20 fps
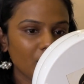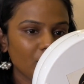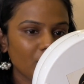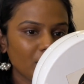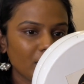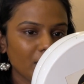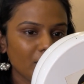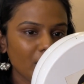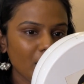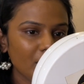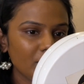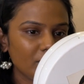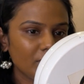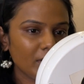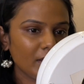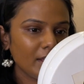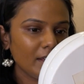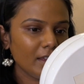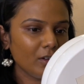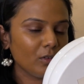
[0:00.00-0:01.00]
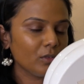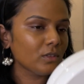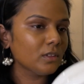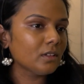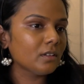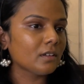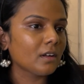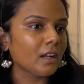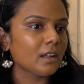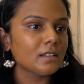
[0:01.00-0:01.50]
Whatever I feel like on
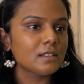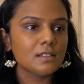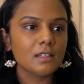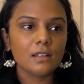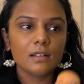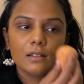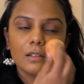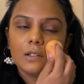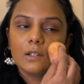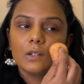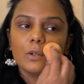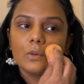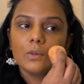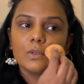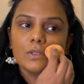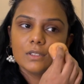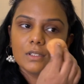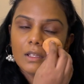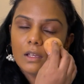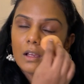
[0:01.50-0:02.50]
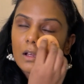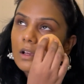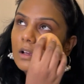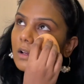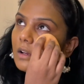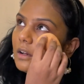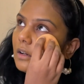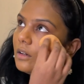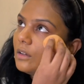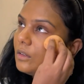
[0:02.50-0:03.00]
the right side, it looks
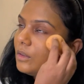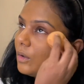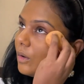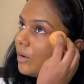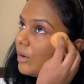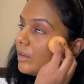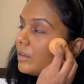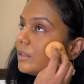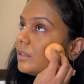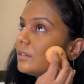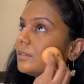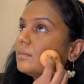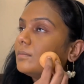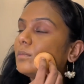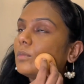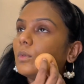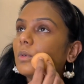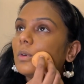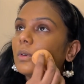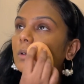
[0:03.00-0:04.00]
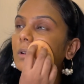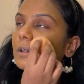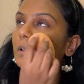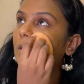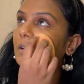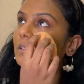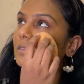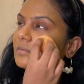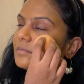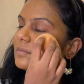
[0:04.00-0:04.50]
a lot more,
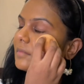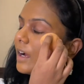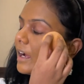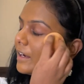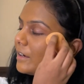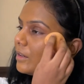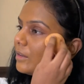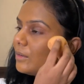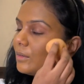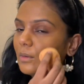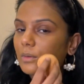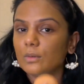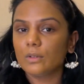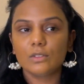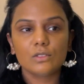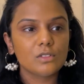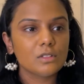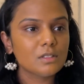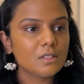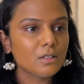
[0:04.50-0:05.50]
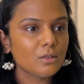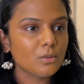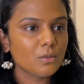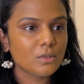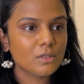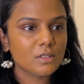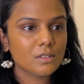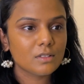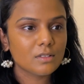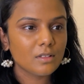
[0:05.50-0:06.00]
I don't know, it just
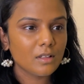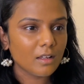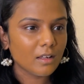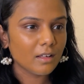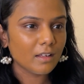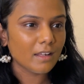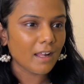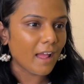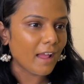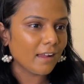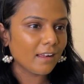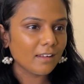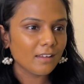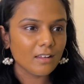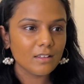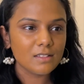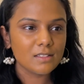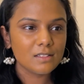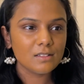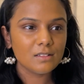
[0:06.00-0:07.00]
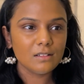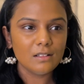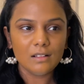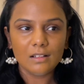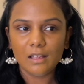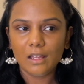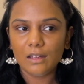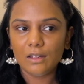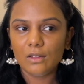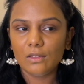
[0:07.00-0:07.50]
looks lackluster
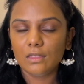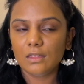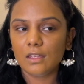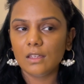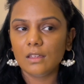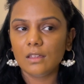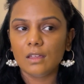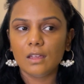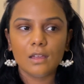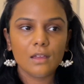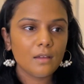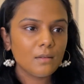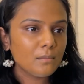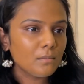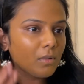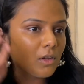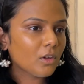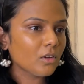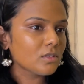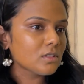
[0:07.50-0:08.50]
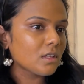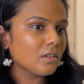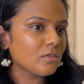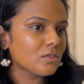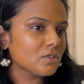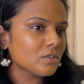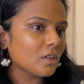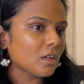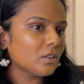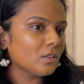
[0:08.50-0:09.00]
kind of thing, because I
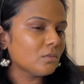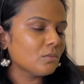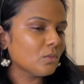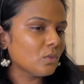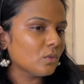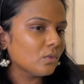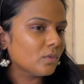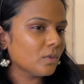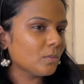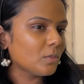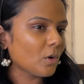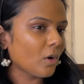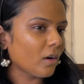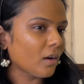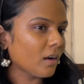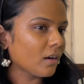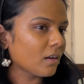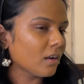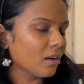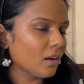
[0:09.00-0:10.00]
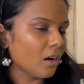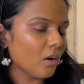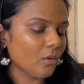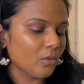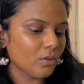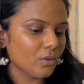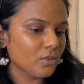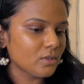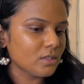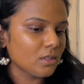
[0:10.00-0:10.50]
was trying to move the product
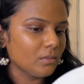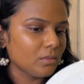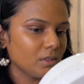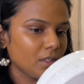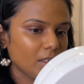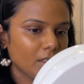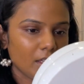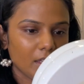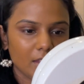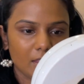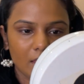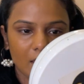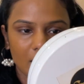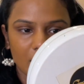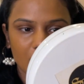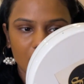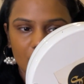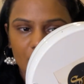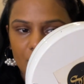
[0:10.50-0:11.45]
around or something like that,